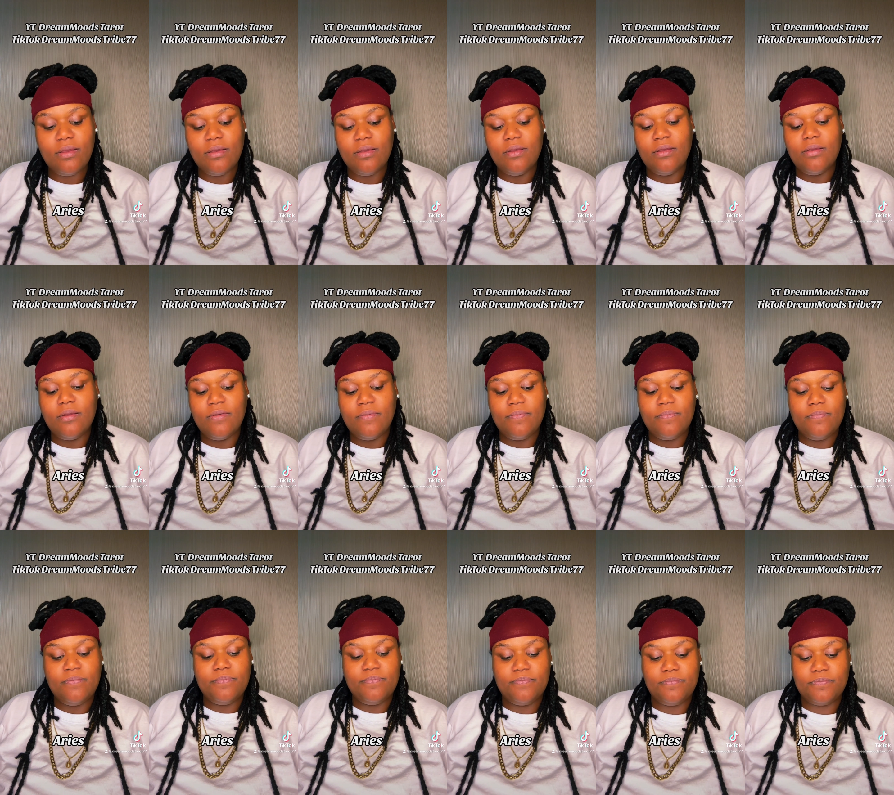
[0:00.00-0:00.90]

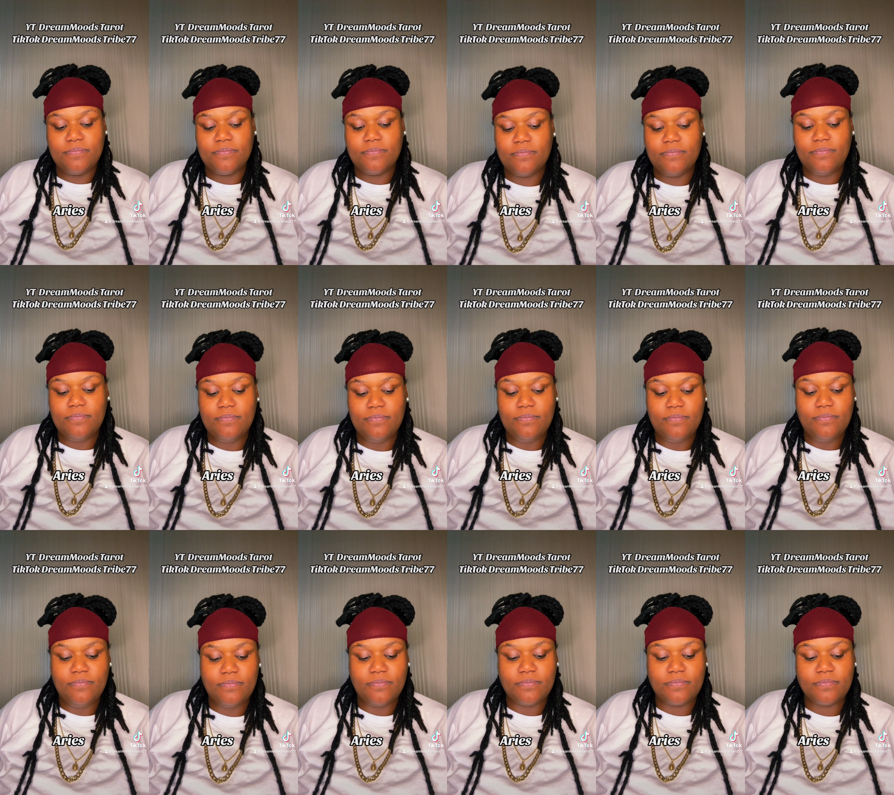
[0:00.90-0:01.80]

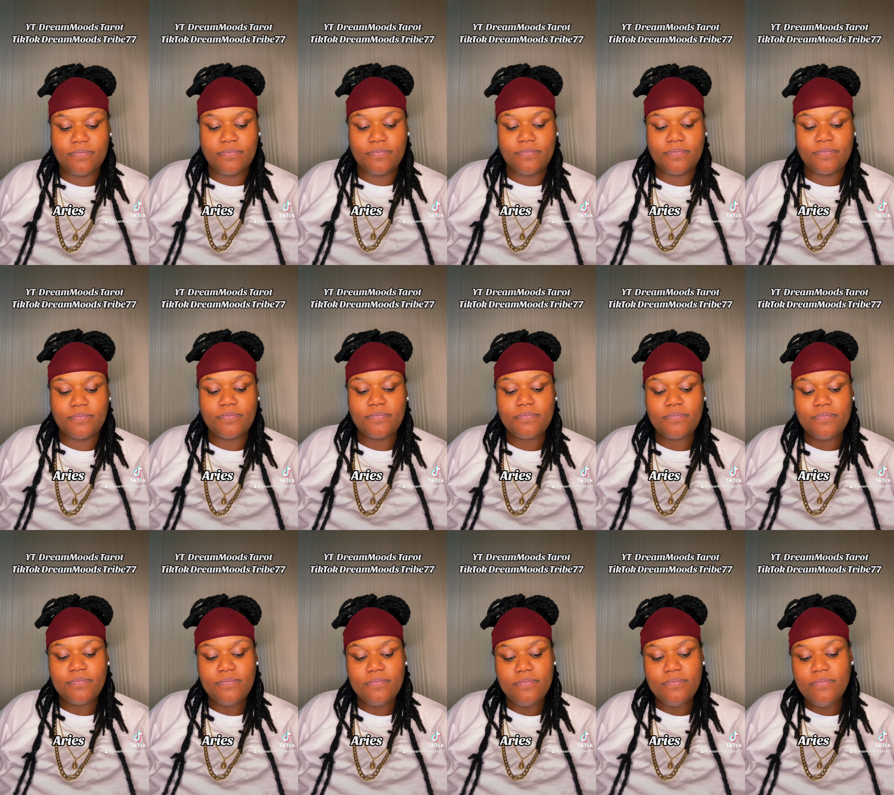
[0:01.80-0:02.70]

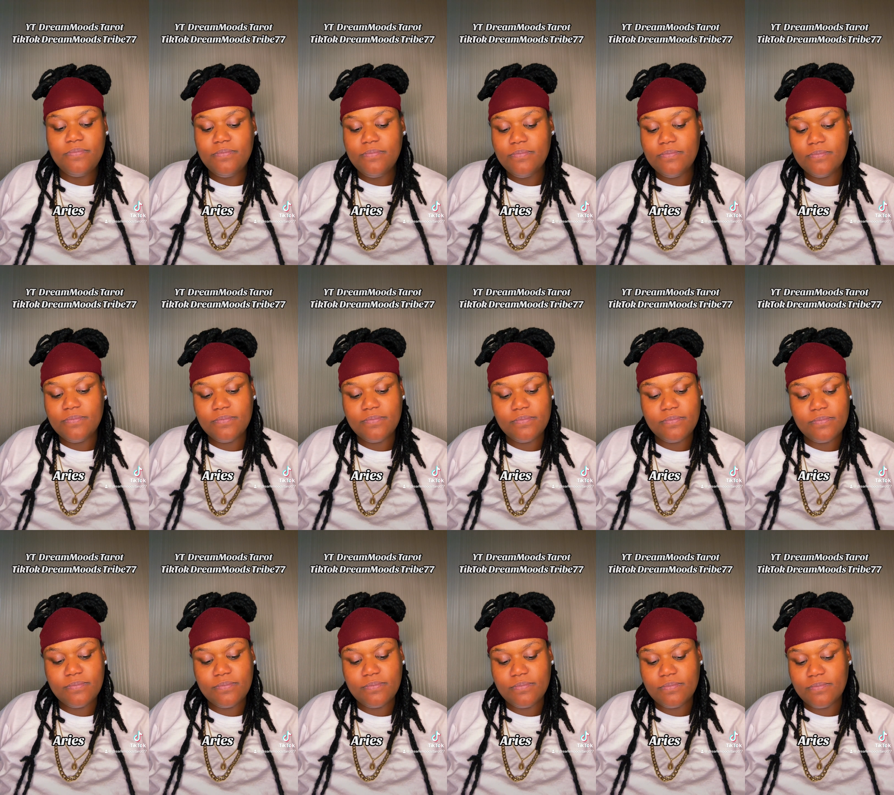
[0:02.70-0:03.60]

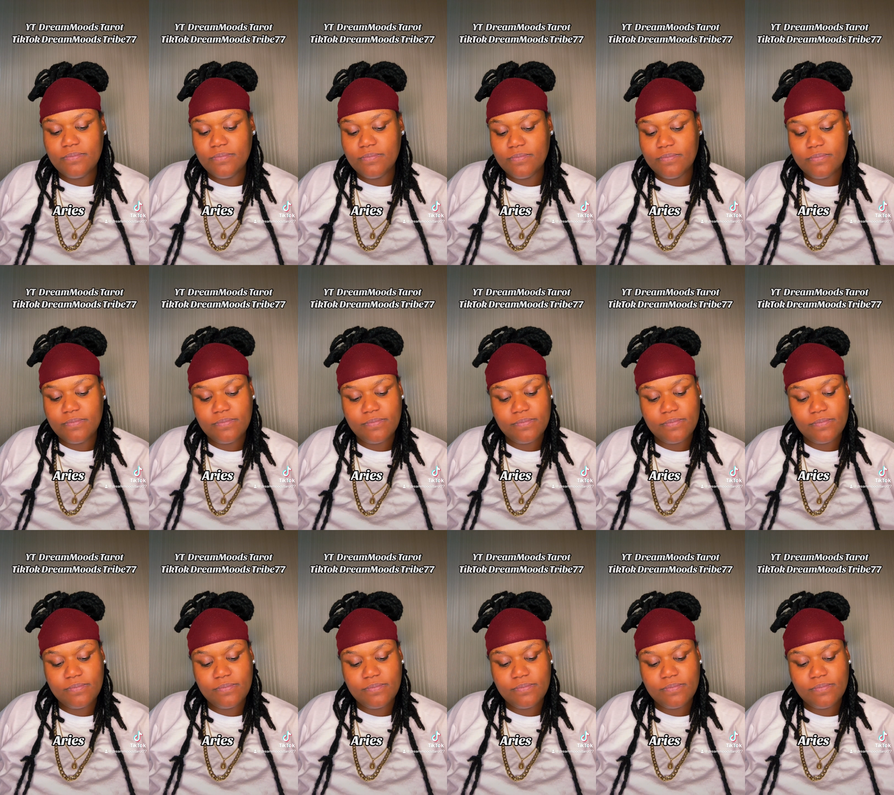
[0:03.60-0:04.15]
Nothing is said.